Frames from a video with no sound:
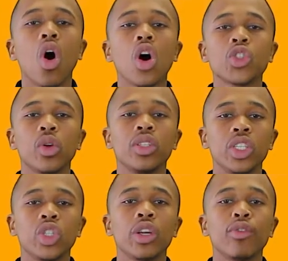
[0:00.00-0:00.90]
ask your
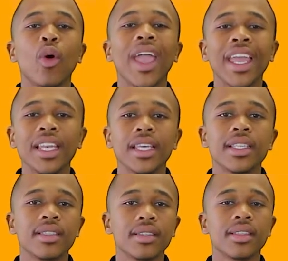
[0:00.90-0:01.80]
teacher for any
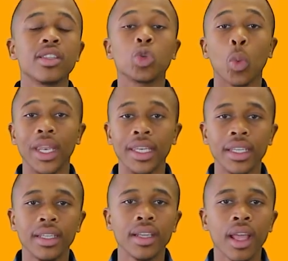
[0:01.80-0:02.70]
assistance where
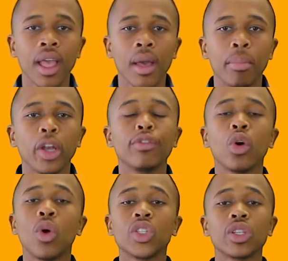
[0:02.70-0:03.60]
needed. But if
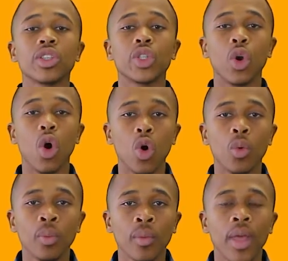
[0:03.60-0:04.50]
you're watching this at
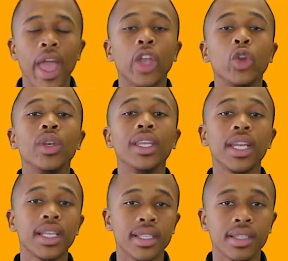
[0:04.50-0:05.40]
home and you
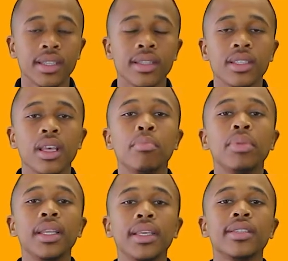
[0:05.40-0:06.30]
need assistance,
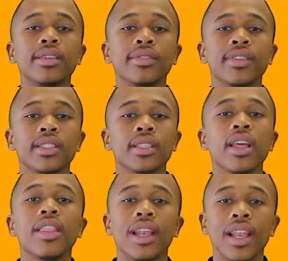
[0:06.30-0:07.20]
please revisit
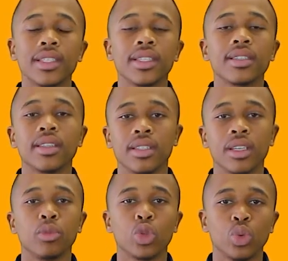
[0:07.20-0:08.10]
the lessons in
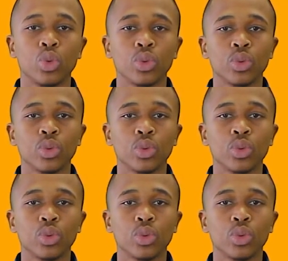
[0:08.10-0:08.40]
term two.